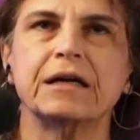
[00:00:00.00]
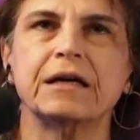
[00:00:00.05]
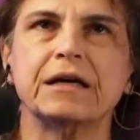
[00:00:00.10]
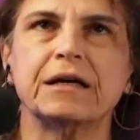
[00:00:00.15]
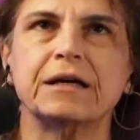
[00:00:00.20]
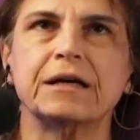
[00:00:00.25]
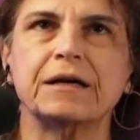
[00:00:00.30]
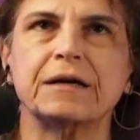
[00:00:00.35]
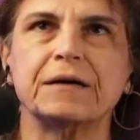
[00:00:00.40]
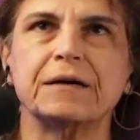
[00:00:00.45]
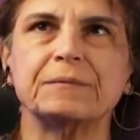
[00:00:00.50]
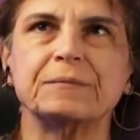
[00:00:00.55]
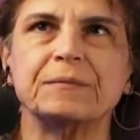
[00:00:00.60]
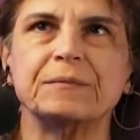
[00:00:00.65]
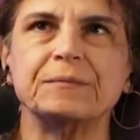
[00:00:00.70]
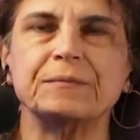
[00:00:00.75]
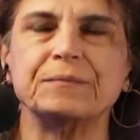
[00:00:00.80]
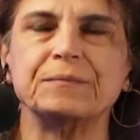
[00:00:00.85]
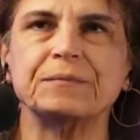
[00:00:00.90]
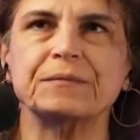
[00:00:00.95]

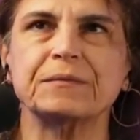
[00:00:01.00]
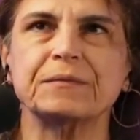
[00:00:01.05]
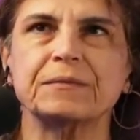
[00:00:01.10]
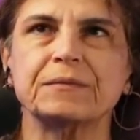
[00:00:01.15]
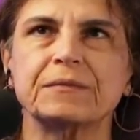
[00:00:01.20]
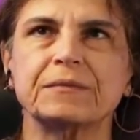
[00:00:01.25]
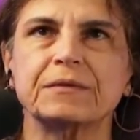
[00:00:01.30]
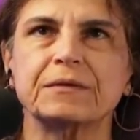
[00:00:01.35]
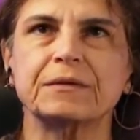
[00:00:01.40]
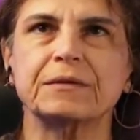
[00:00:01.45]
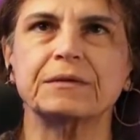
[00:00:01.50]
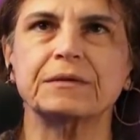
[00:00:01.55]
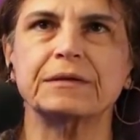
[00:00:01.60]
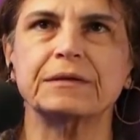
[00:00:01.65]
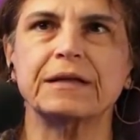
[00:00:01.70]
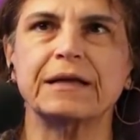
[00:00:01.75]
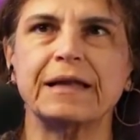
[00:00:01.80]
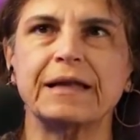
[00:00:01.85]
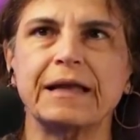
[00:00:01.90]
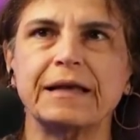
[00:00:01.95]
the
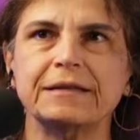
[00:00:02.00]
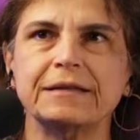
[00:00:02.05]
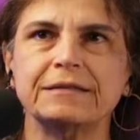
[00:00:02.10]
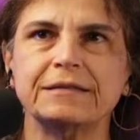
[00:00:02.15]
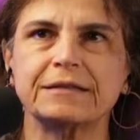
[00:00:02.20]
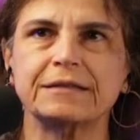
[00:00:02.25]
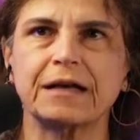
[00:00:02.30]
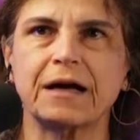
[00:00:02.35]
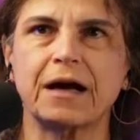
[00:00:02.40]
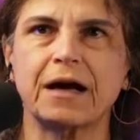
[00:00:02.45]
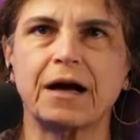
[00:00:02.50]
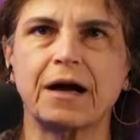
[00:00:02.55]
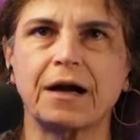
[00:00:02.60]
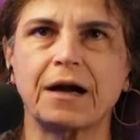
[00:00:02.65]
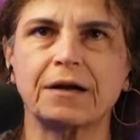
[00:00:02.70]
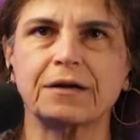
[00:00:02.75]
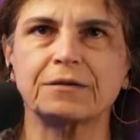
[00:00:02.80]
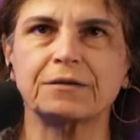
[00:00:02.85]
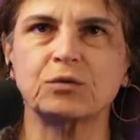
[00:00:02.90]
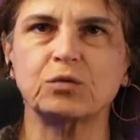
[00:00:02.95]
lens
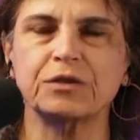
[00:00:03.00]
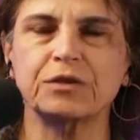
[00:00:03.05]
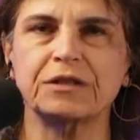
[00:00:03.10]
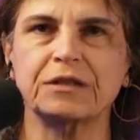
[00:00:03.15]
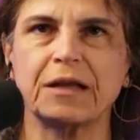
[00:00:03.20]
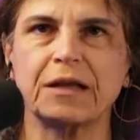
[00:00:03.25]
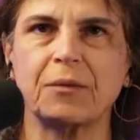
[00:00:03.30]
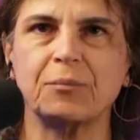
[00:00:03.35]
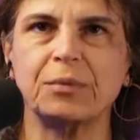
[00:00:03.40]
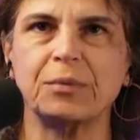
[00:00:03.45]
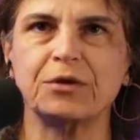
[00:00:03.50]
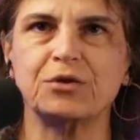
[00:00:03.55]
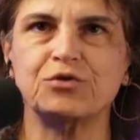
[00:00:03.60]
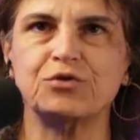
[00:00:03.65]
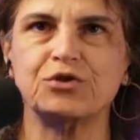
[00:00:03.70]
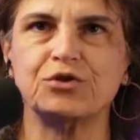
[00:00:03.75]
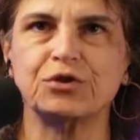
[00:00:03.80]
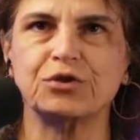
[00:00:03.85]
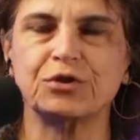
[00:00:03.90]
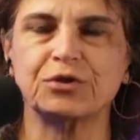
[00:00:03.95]
with
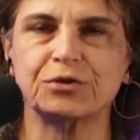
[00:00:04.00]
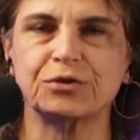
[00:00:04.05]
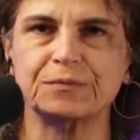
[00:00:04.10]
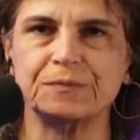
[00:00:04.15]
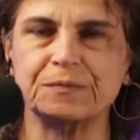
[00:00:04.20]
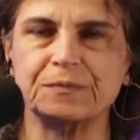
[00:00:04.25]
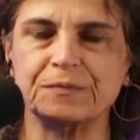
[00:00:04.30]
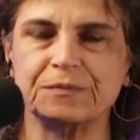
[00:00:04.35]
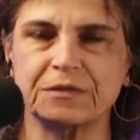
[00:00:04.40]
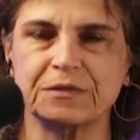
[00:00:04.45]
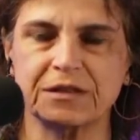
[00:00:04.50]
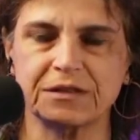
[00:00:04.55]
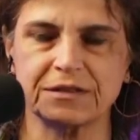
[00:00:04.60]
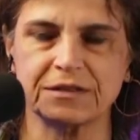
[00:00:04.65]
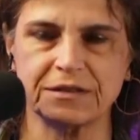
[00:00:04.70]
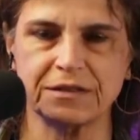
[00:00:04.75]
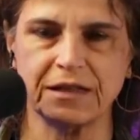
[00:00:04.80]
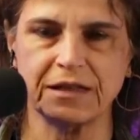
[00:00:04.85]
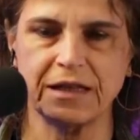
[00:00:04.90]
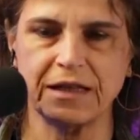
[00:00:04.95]
aperture, the
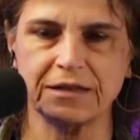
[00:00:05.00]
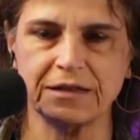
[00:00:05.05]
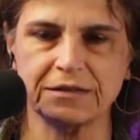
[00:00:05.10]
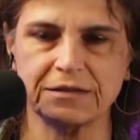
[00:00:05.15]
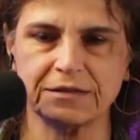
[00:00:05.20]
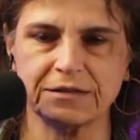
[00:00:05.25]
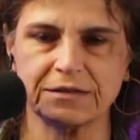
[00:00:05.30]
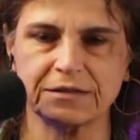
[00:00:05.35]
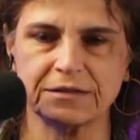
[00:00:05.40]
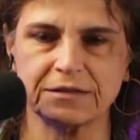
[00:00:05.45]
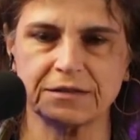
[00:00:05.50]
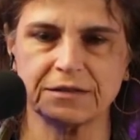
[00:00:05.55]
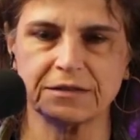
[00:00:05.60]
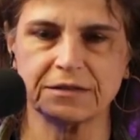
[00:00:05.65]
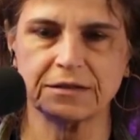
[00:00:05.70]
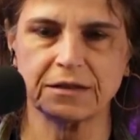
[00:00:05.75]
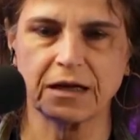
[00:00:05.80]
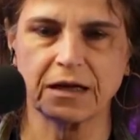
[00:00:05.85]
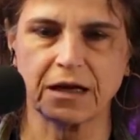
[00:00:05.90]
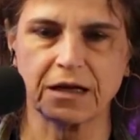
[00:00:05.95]
Cine lens
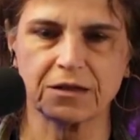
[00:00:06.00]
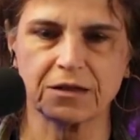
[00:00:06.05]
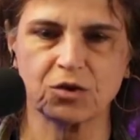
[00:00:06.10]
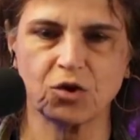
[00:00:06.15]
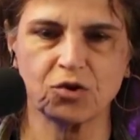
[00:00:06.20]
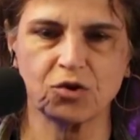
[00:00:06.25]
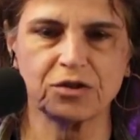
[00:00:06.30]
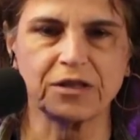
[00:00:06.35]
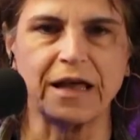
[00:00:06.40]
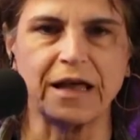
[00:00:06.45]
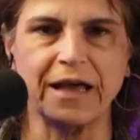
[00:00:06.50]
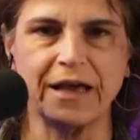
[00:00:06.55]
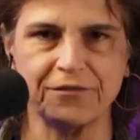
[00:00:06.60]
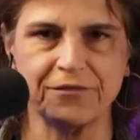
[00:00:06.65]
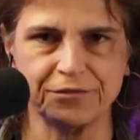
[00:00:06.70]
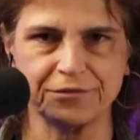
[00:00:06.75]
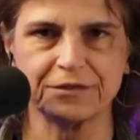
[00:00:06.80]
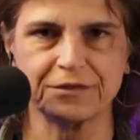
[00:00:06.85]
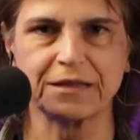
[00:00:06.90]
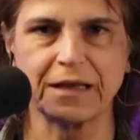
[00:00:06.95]
are not
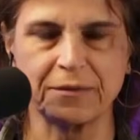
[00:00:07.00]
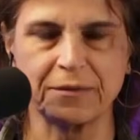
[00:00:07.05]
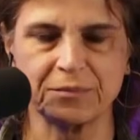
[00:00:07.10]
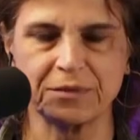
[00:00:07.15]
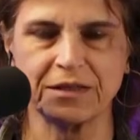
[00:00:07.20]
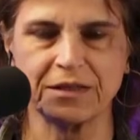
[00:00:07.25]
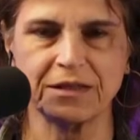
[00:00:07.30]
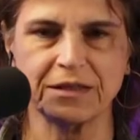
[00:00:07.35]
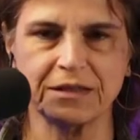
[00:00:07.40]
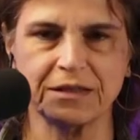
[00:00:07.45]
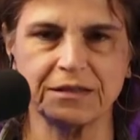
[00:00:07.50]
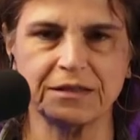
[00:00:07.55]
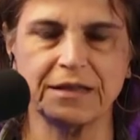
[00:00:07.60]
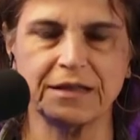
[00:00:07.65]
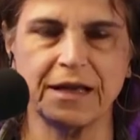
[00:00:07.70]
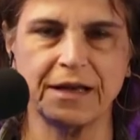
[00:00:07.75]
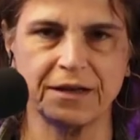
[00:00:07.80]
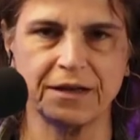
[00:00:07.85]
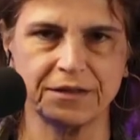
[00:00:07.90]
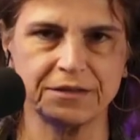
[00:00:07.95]
f something,
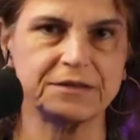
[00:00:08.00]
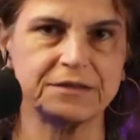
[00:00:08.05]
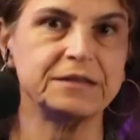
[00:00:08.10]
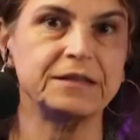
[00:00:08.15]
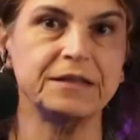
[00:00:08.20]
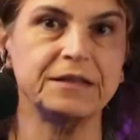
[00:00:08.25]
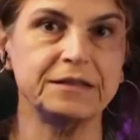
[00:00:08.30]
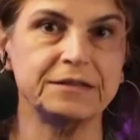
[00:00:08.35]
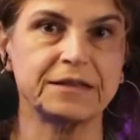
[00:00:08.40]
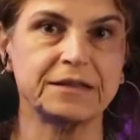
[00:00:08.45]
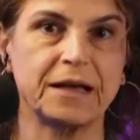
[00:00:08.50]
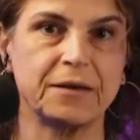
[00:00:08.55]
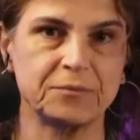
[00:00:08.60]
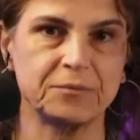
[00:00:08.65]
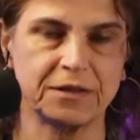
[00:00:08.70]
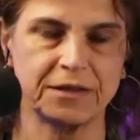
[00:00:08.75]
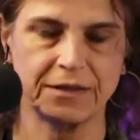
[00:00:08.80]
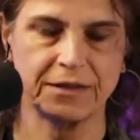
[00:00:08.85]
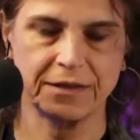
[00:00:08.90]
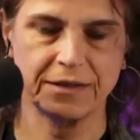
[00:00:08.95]
they are t
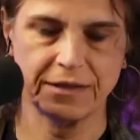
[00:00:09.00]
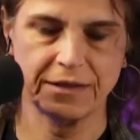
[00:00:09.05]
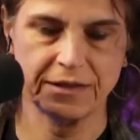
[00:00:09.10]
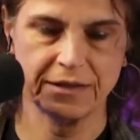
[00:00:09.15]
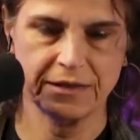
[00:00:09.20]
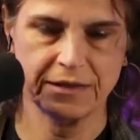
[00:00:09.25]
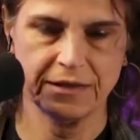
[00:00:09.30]
something,